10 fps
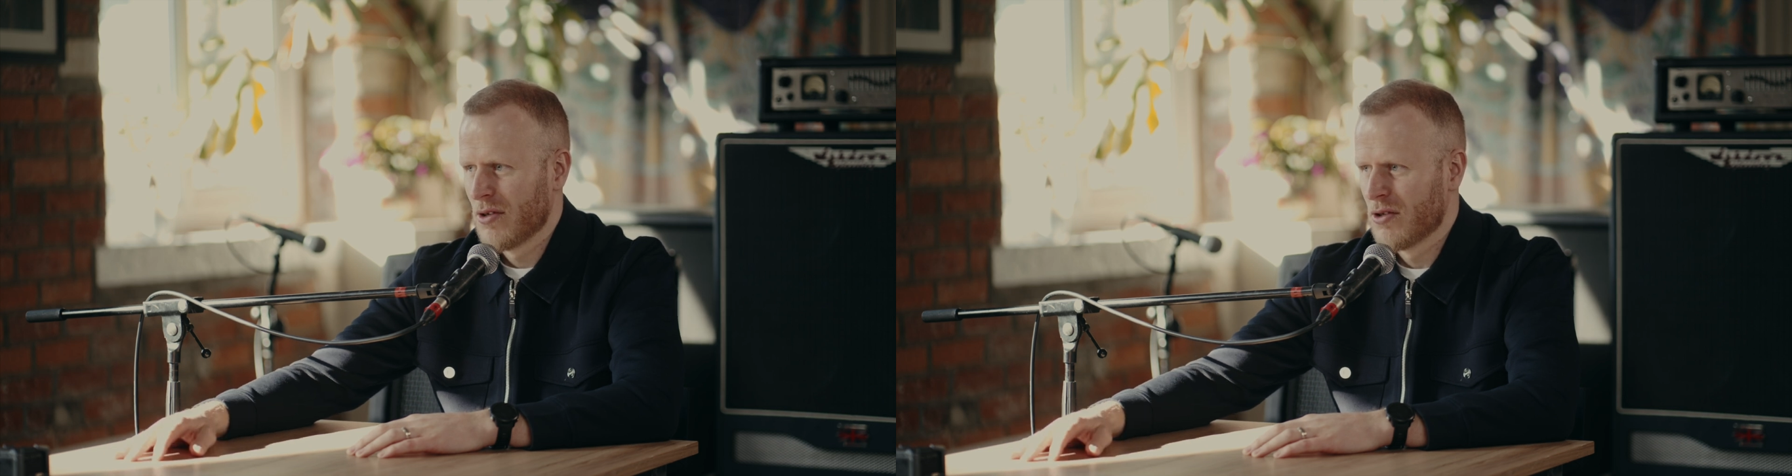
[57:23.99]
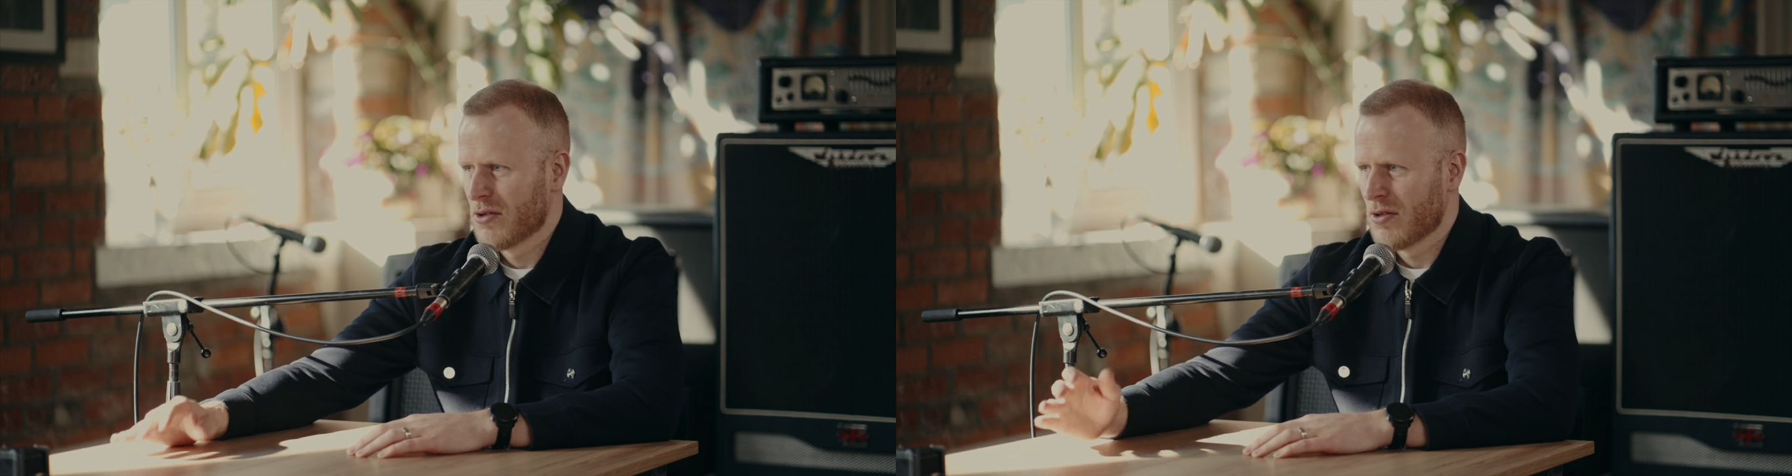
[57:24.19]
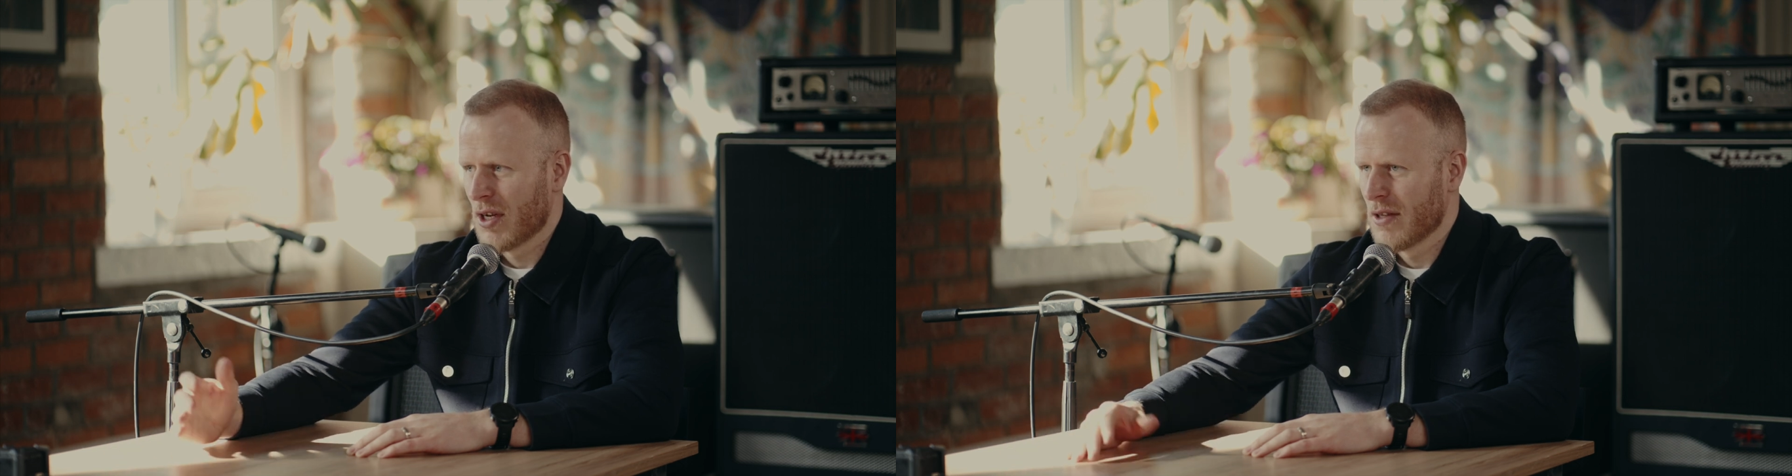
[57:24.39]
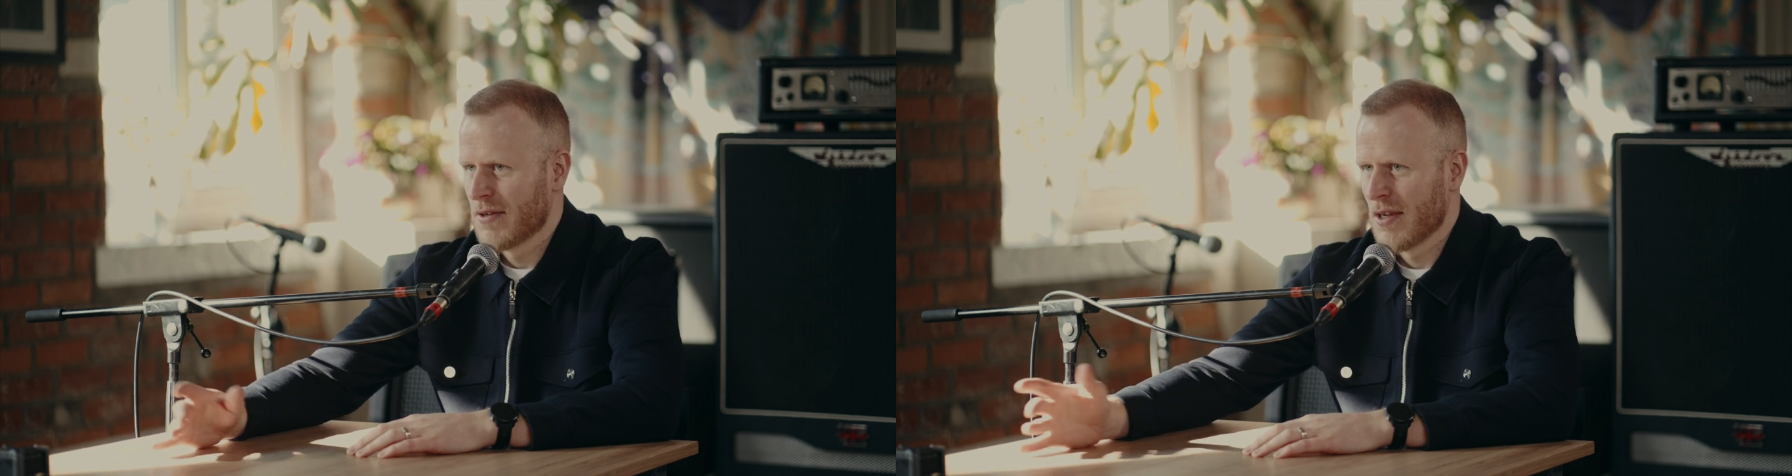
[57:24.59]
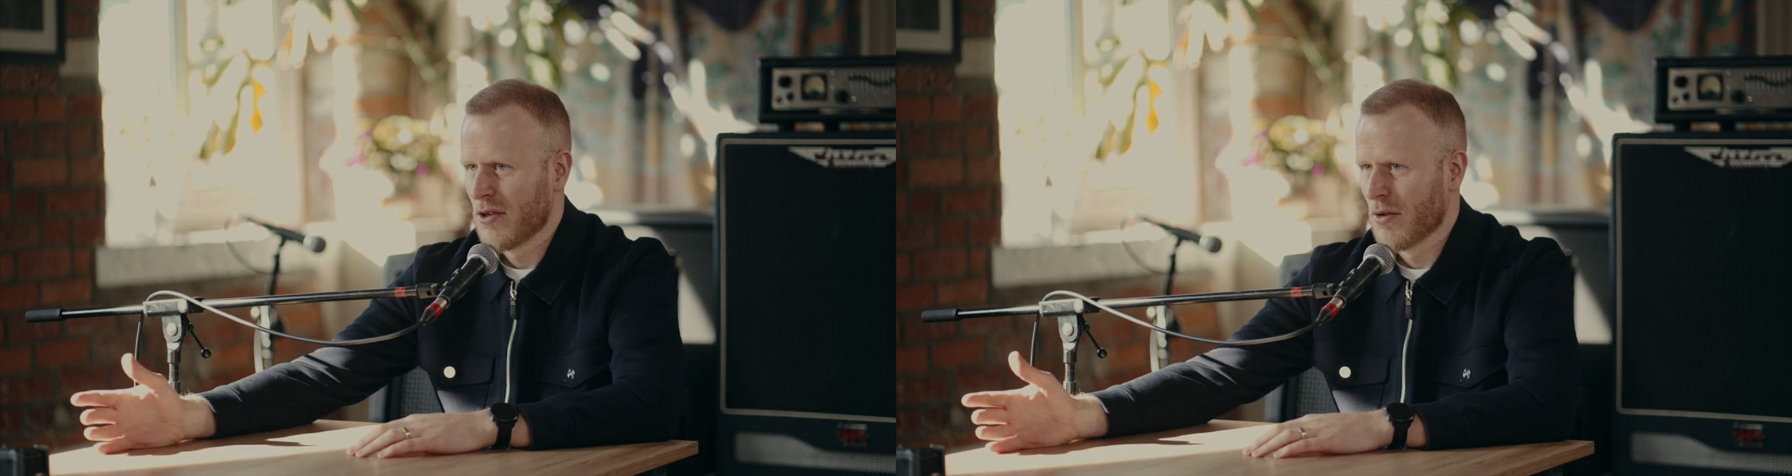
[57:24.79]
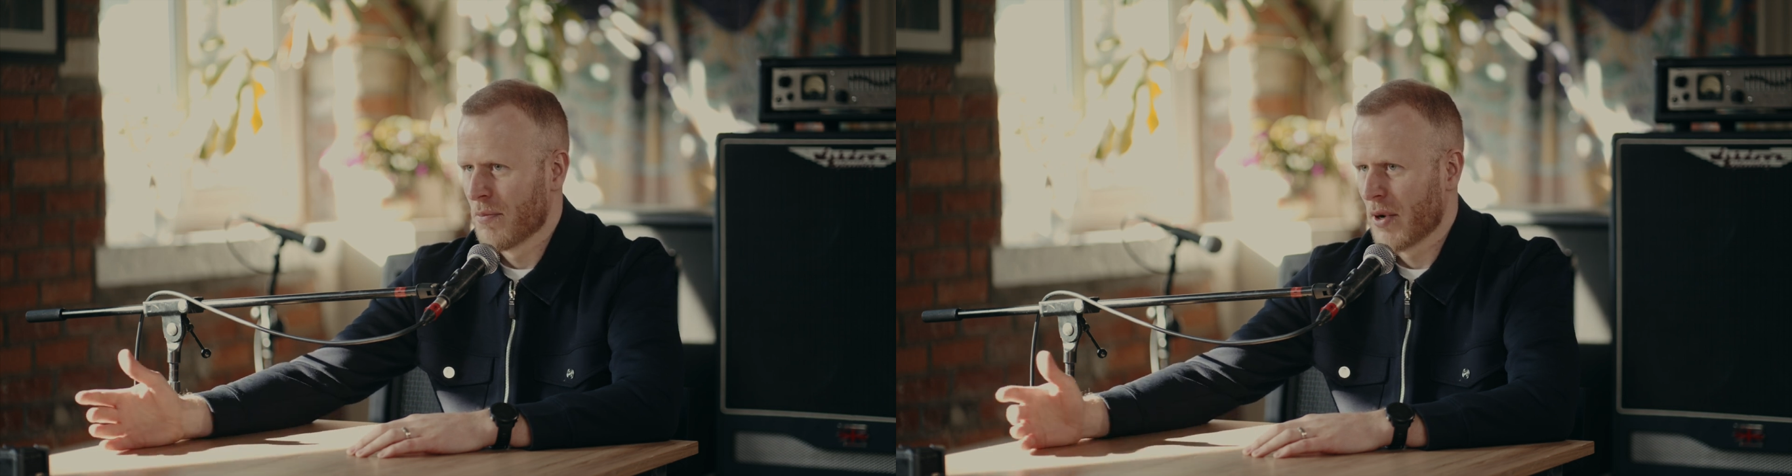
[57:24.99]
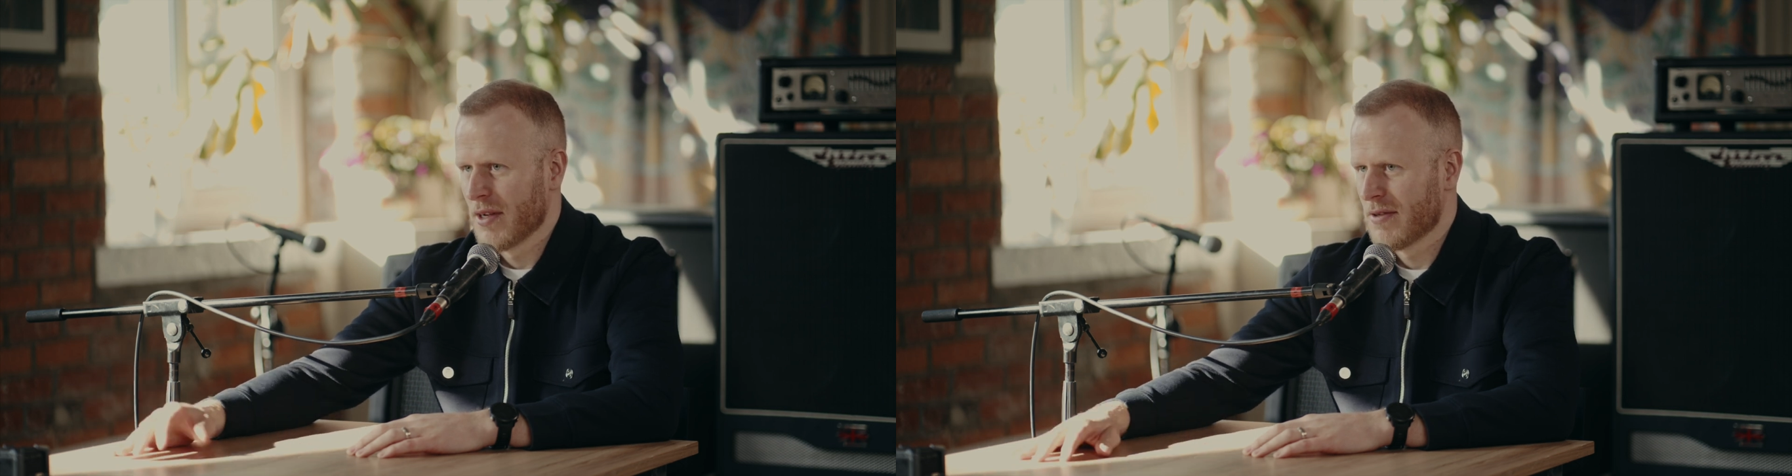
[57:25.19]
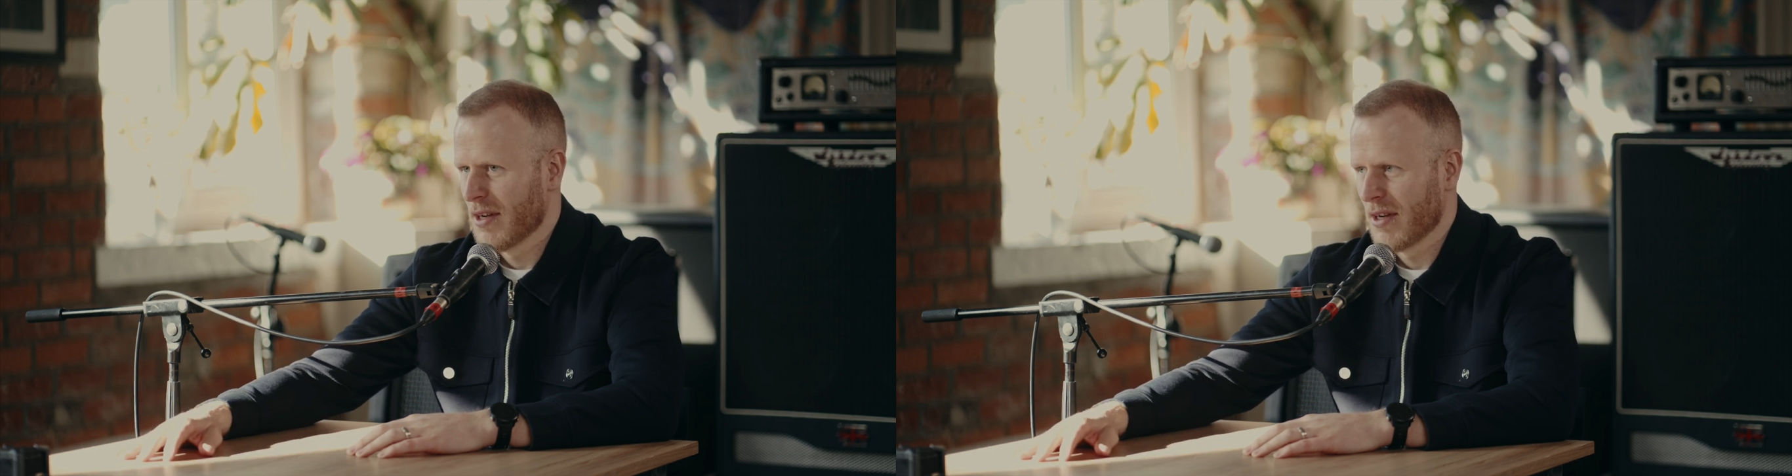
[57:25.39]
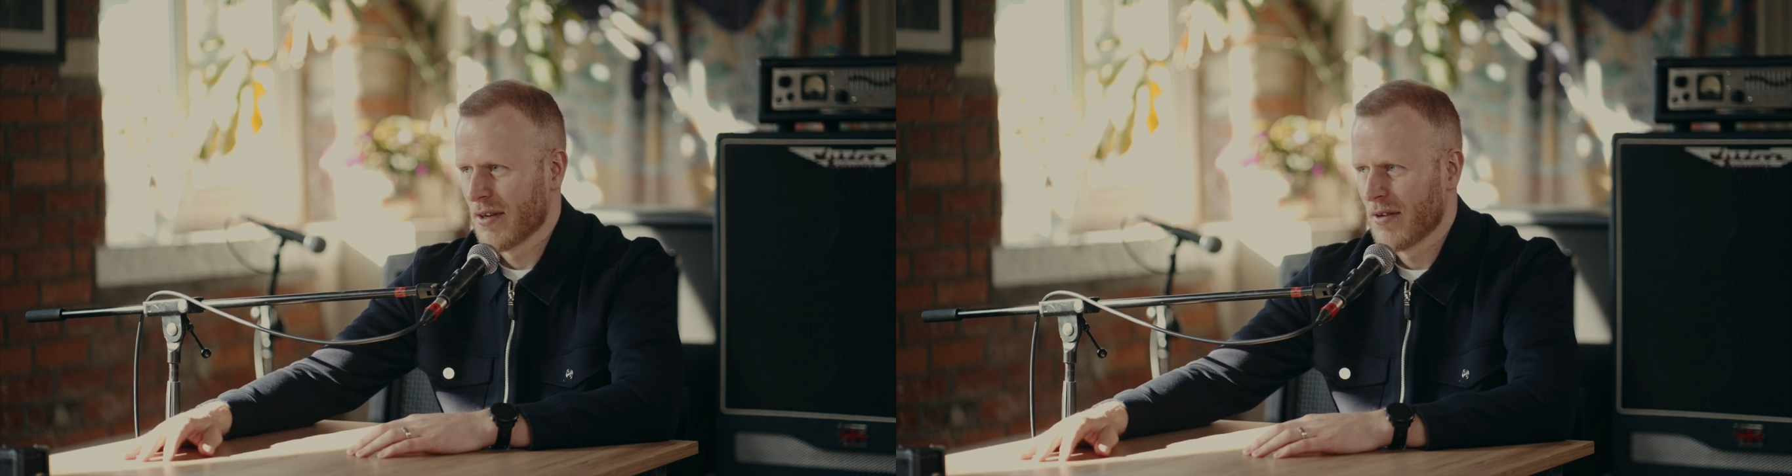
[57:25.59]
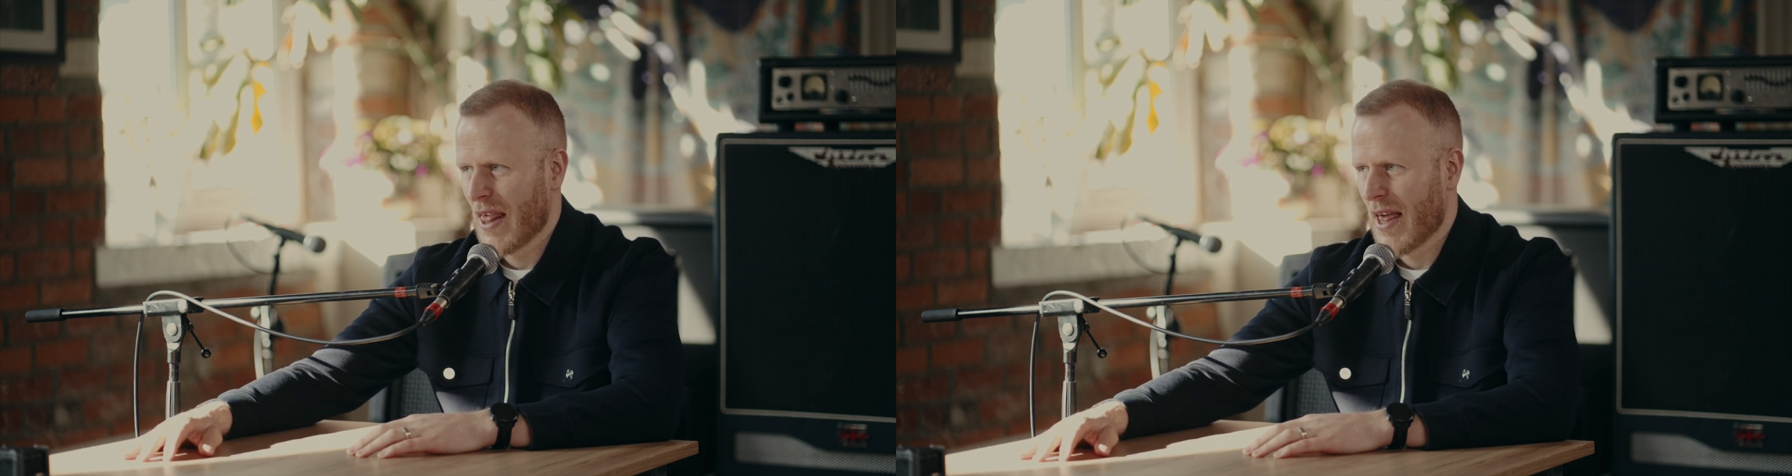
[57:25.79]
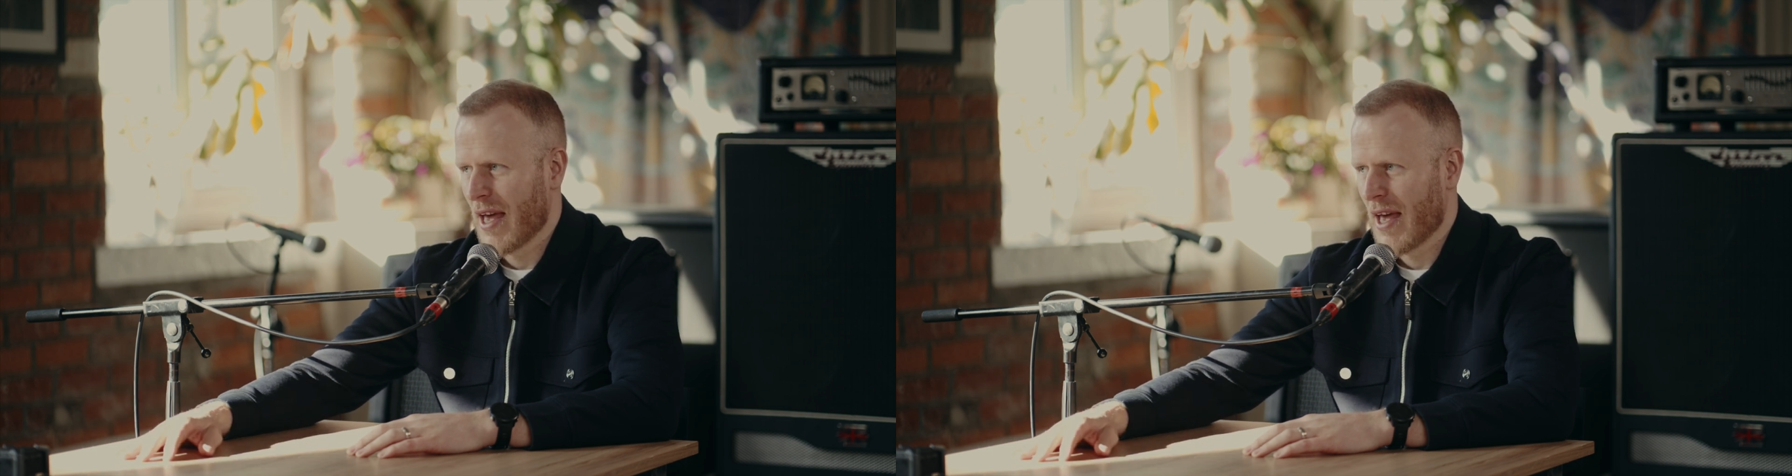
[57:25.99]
just to continue embracing